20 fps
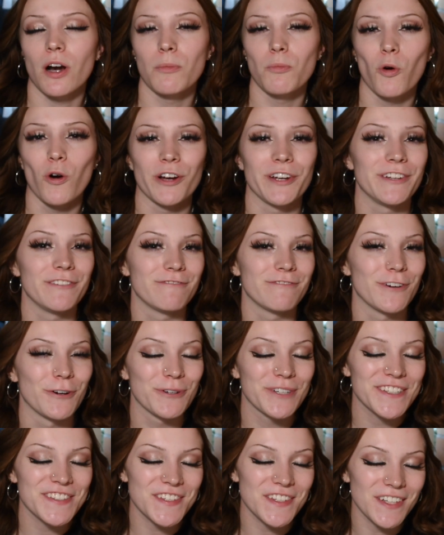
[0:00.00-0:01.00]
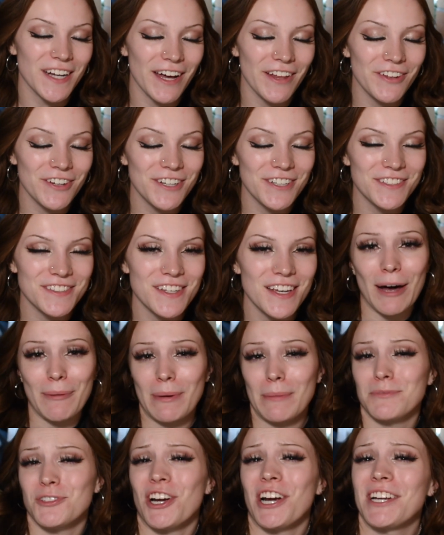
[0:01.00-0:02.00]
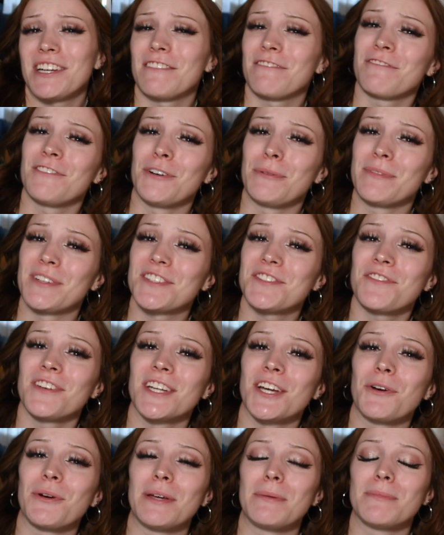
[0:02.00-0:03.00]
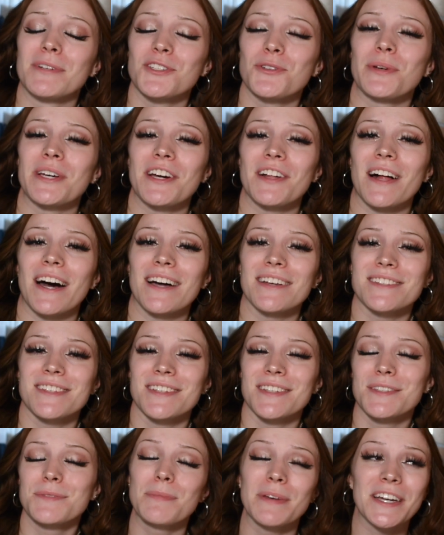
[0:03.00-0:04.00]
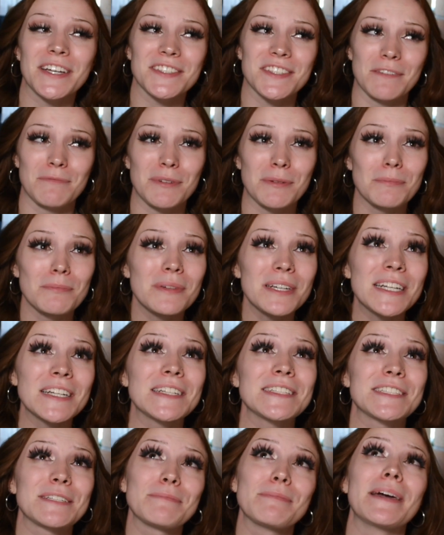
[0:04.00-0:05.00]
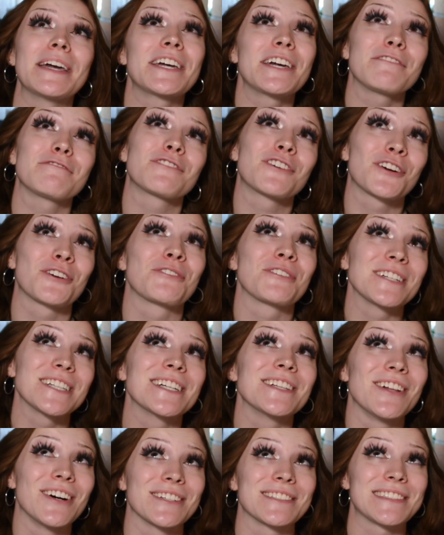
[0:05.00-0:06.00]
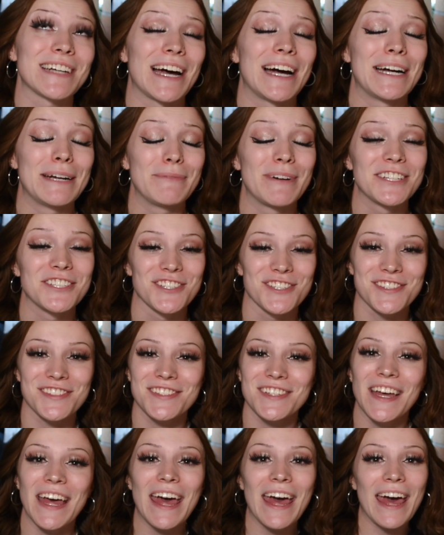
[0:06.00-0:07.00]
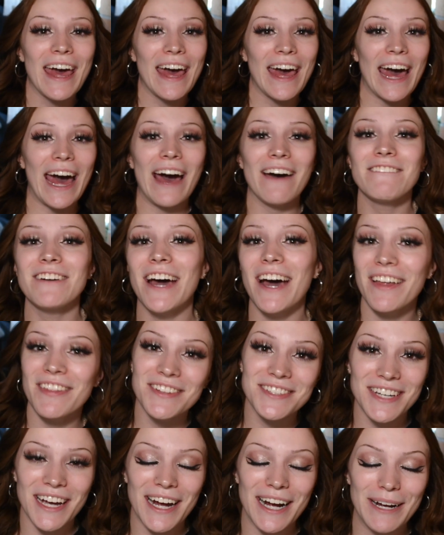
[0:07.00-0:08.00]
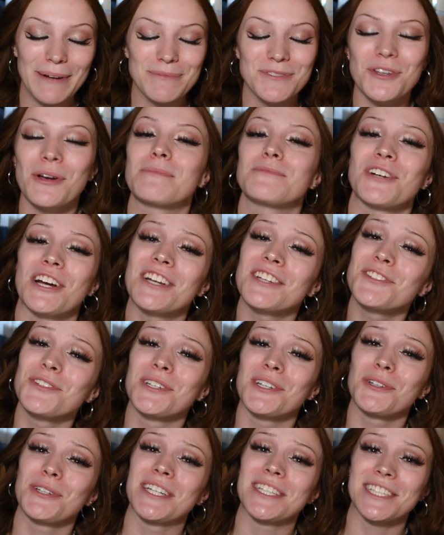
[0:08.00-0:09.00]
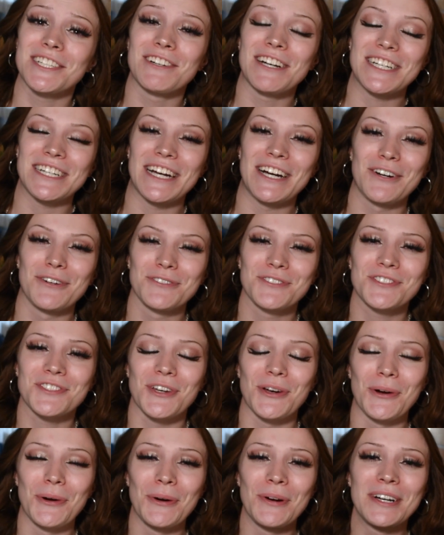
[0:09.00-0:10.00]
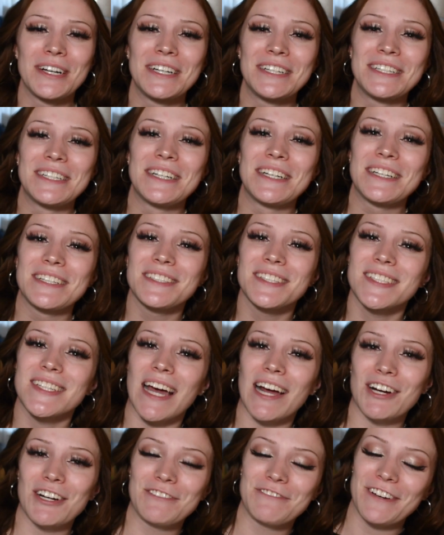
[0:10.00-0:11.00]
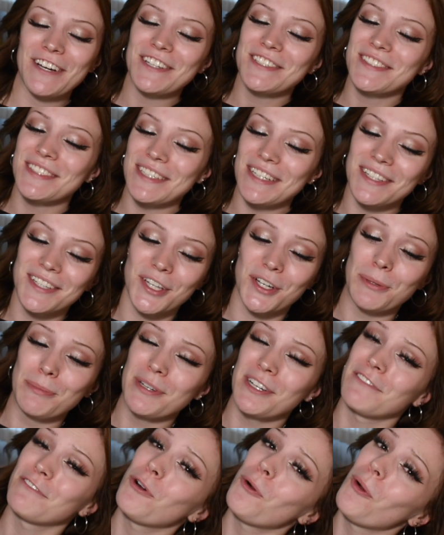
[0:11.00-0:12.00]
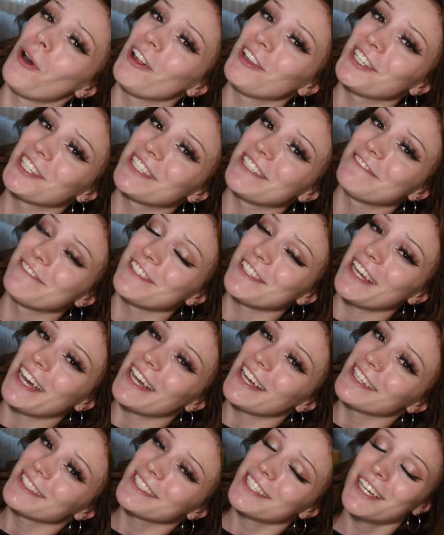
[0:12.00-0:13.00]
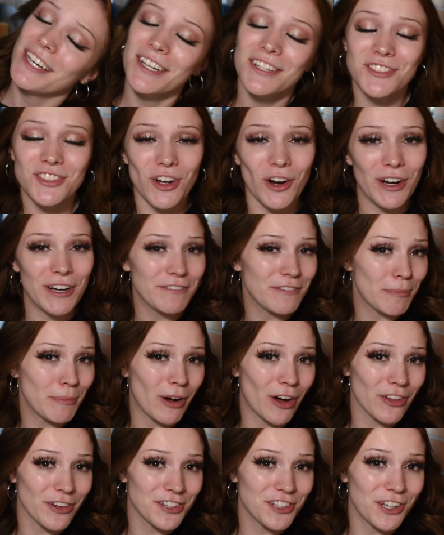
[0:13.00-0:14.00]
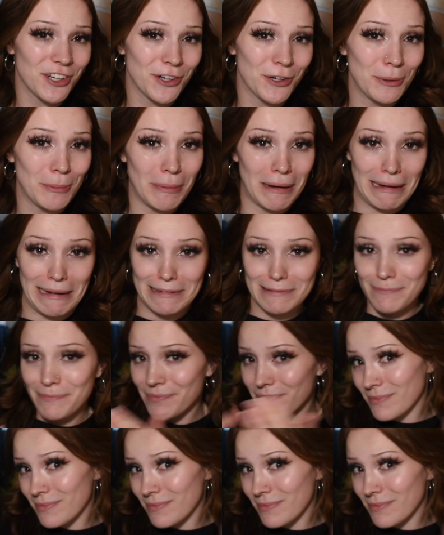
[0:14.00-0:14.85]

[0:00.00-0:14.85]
are more in focus than others. I'm trying to film this video in between classes because I've been meaning to make it for a really long time. I just haven't had the time, so I'm trying to do it quickly right now, so sacrificing a little bit of quality for that. Sorry if it bothered you, but